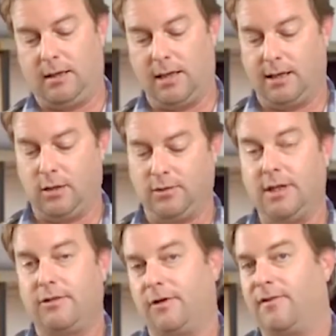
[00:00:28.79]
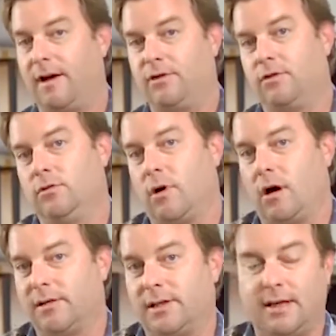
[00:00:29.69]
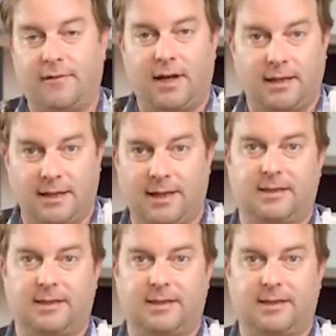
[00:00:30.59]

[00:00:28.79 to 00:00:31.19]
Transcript: The QC35-2 are significantly